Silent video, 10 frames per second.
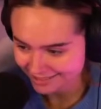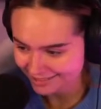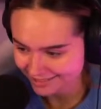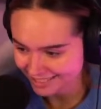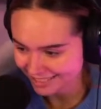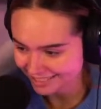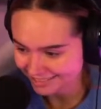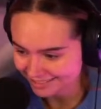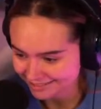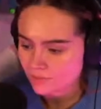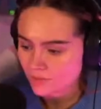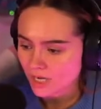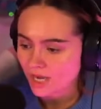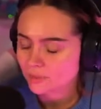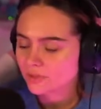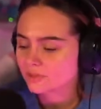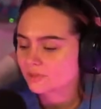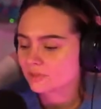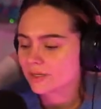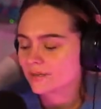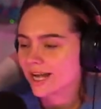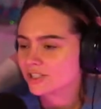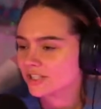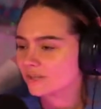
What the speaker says: So sick. I wouldn't feel my reaction.